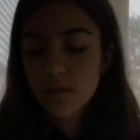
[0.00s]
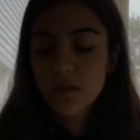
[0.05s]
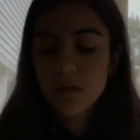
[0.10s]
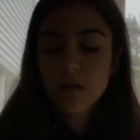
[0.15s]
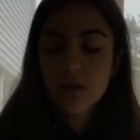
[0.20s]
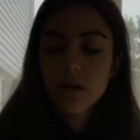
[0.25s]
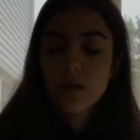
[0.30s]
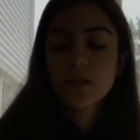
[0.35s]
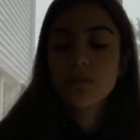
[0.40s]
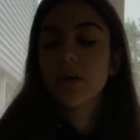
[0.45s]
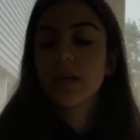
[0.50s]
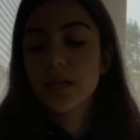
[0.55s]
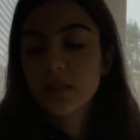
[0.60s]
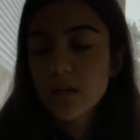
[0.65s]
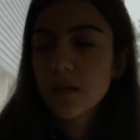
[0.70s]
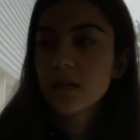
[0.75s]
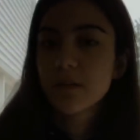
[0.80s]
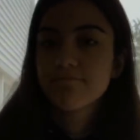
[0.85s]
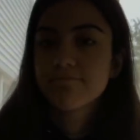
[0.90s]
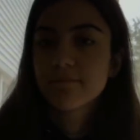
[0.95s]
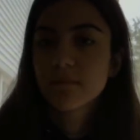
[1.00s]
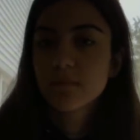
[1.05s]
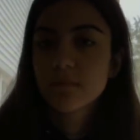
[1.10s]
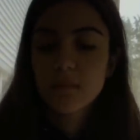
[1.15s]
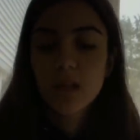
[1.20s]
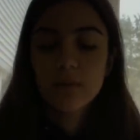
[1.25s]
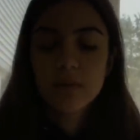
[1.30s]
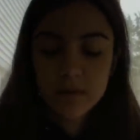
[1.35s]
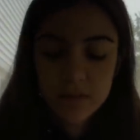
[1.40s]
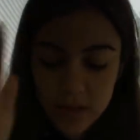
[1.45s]
and then I posted on Instagram
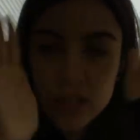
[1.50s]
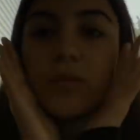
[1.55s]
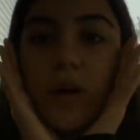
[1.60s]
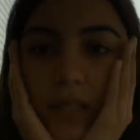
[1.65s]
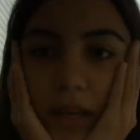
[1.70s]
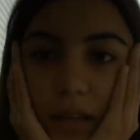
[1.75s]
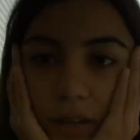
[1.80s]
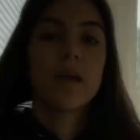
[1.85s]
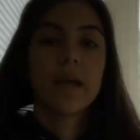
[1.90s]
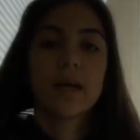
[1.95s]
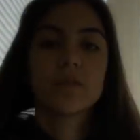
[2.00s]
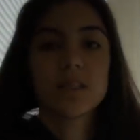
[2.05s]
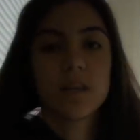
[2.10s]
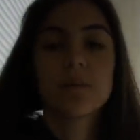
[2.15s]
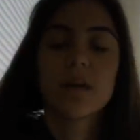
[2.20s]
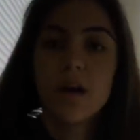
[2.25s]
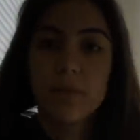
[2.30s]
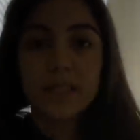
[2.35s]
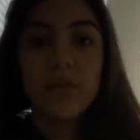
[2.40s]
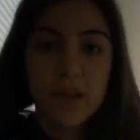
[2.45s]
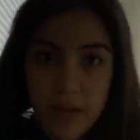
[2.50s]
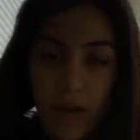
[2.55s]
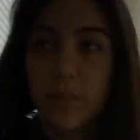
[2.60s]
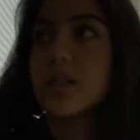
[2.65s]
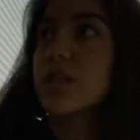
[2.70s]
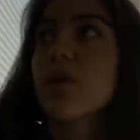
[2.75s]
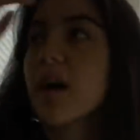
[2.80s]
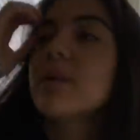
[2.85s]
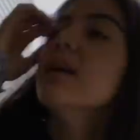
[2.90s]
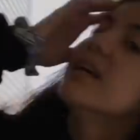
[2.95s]
saying, I'm feeling sick, I'm
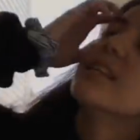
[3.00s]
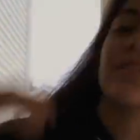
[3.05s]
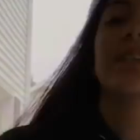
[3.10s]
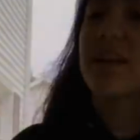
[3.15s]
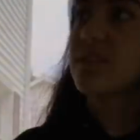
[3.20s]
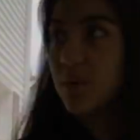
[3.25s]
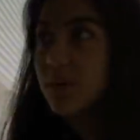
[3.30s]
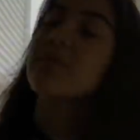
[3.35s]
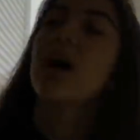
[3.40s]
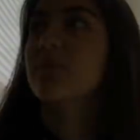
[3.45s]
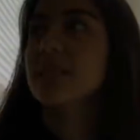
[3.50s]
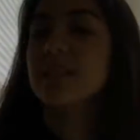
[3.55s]
gonna stop this,